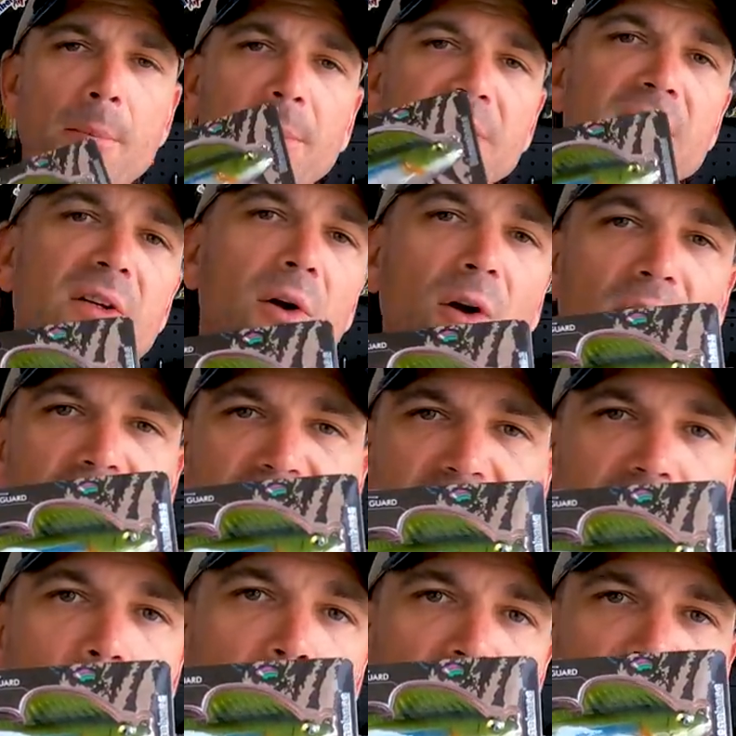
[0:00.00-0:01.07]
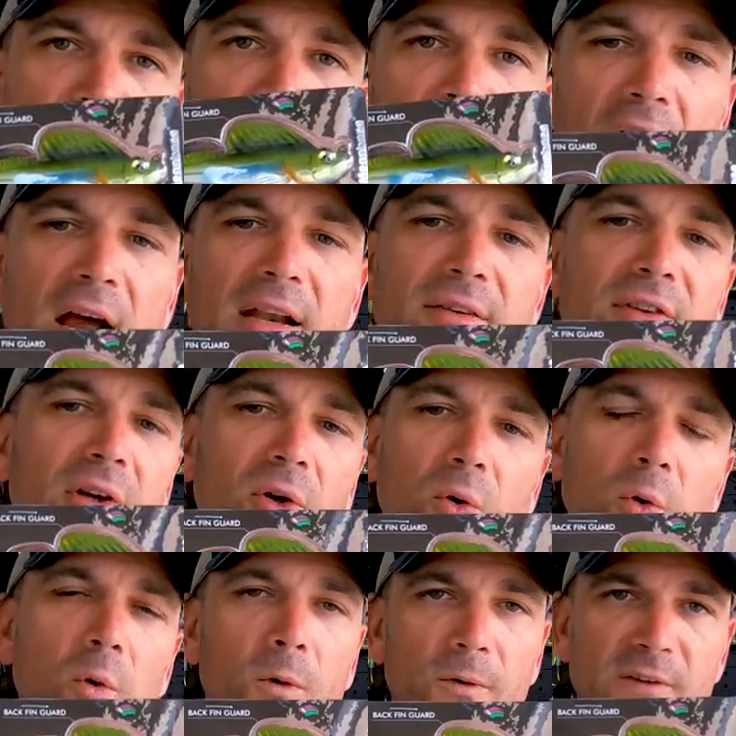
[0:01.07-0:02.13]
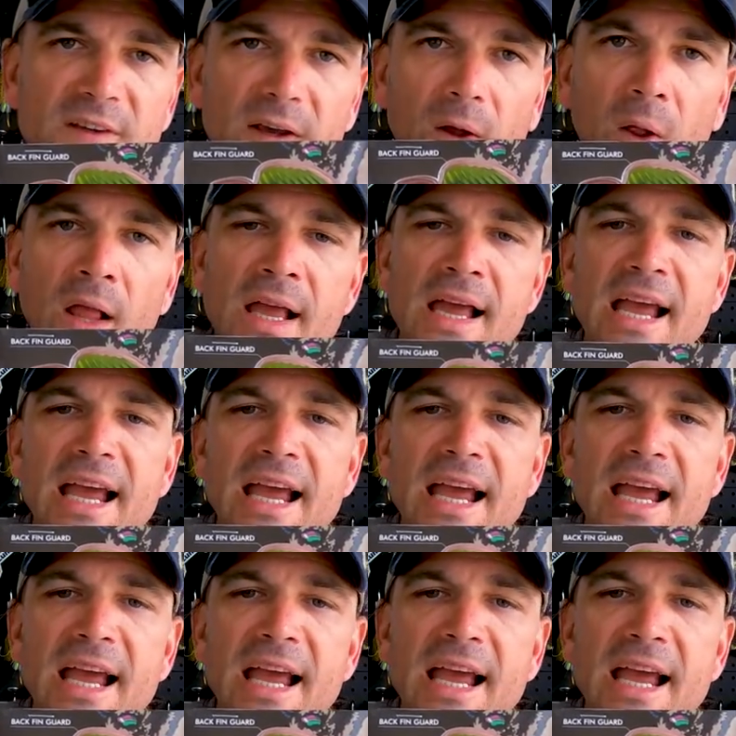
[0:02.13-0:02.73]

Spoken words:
But the dark sleeper is kind of a cool deal.